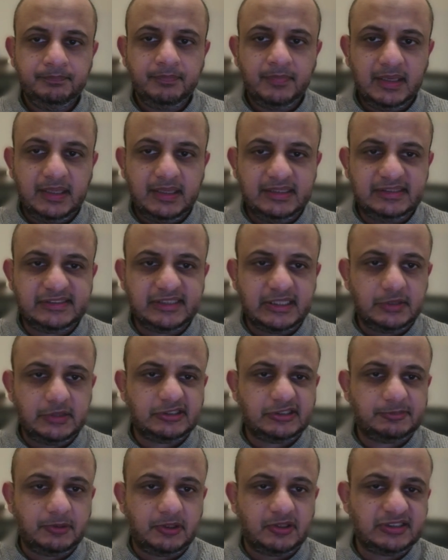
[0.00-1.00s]
Incident
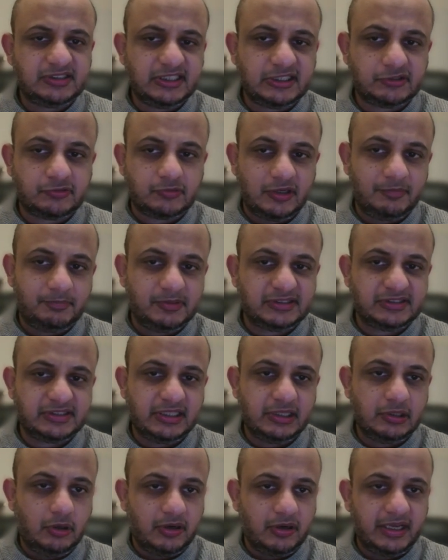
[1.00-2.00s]
response is
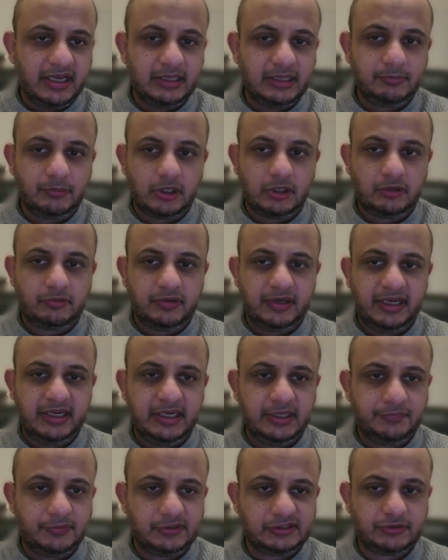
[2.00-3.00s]
12%, logging and monitoring,
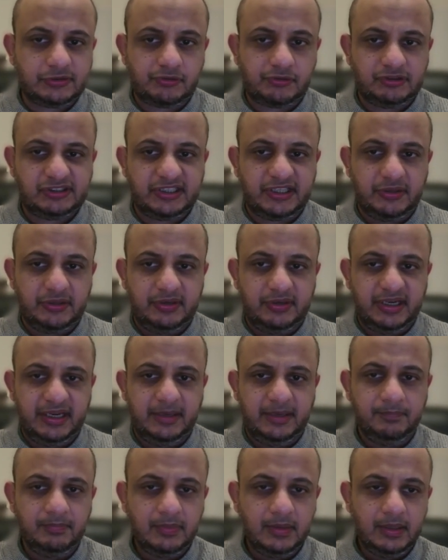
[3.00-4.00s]
infrastructure
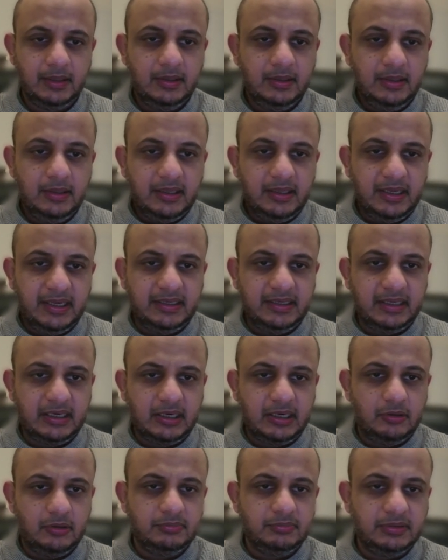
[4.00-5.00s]
security, and
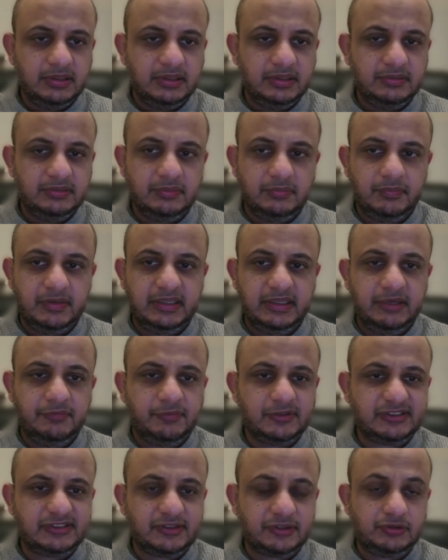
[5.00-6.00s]
around uh, with
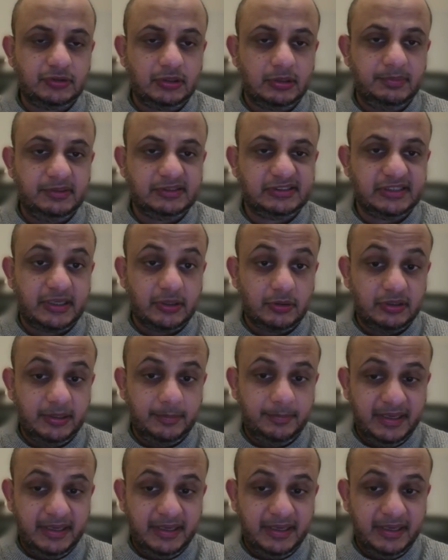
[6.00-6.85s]
infrastructure security being